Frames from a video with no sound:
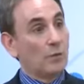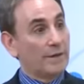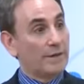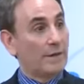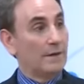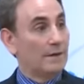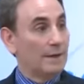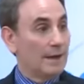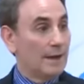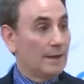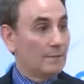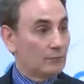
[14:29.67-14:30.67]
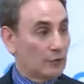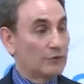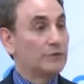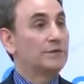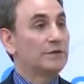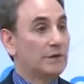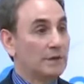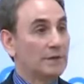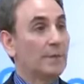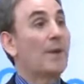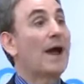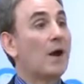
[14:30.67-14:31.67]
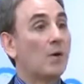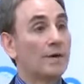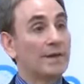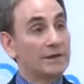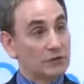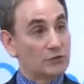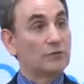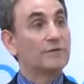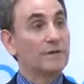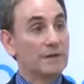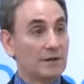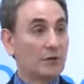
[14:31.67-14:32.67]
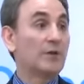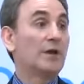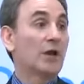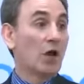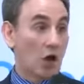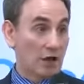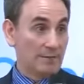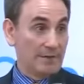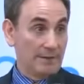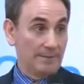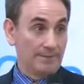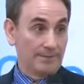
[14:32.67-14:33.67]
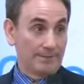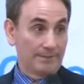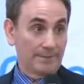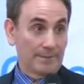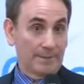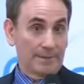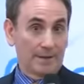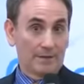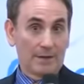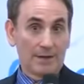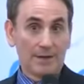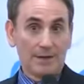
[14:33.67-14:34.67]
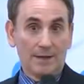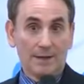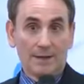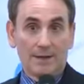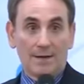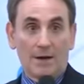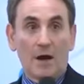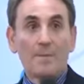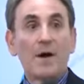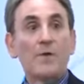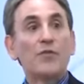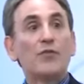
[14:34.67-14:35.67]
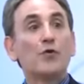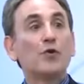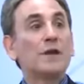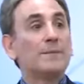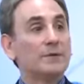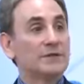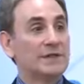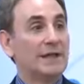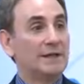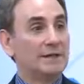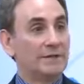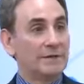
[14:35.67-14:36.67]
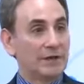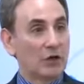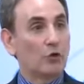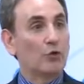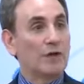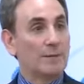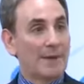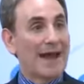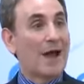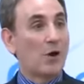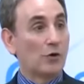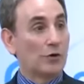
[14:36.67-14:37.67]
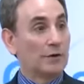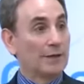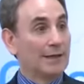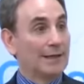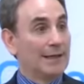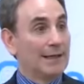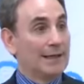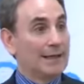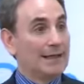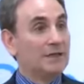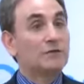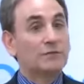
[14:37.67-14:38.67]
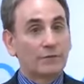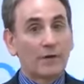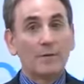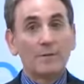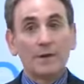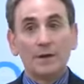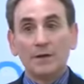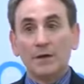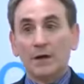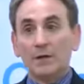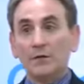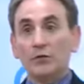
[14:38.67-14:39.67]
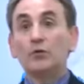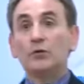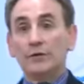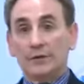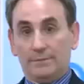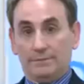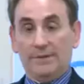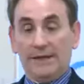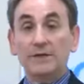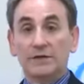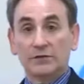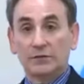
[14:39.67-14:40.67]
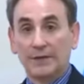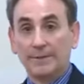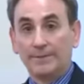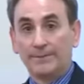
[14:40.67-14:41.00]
with producing the power that's driven the Korean economy. Okay? About 30% of the Korean power is from nuclear industry.